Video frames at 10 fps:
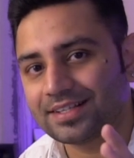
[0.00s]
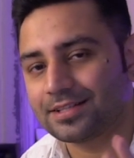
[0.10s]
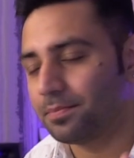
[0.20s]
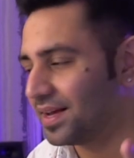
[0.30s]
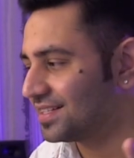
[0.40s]
is
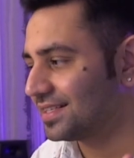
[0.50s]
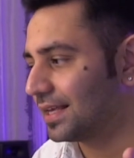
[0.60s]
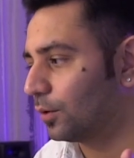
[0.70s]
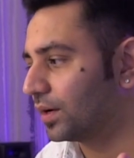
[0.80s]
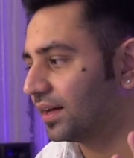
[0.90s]
the best
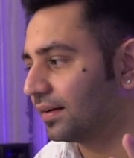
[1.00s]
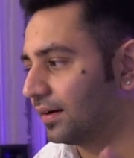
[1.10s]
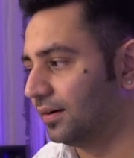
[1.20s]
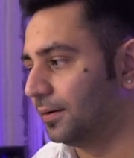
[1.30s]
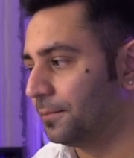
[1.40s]

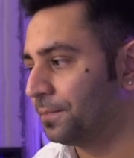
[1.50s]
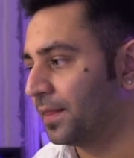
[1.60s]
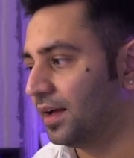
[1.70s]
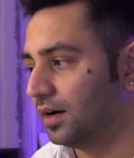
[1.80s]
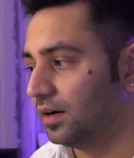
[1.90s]
sounding
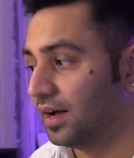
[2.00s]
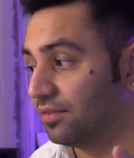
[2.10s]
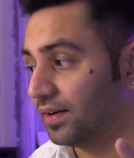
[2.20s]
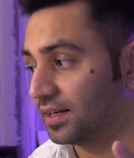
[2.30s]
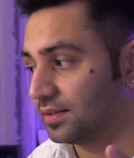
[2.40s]

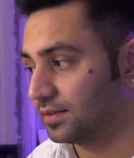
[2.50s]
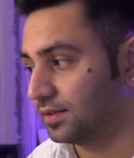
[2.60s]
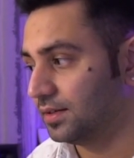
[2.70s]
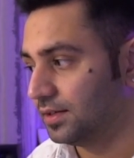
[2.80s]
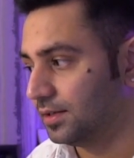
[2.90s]

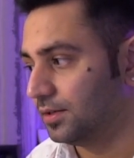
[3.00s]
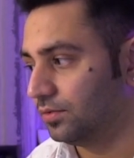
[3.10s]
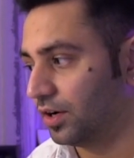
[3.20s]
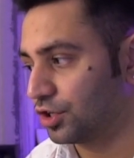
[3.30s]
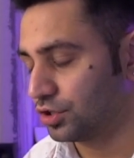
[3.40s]
effect
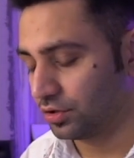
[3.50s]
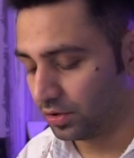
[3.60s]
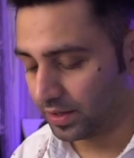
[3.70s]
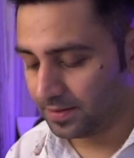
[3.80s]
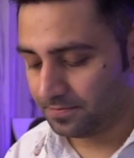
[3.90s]
function.
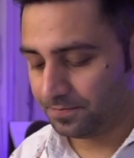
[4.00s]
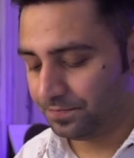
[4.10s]
Okay.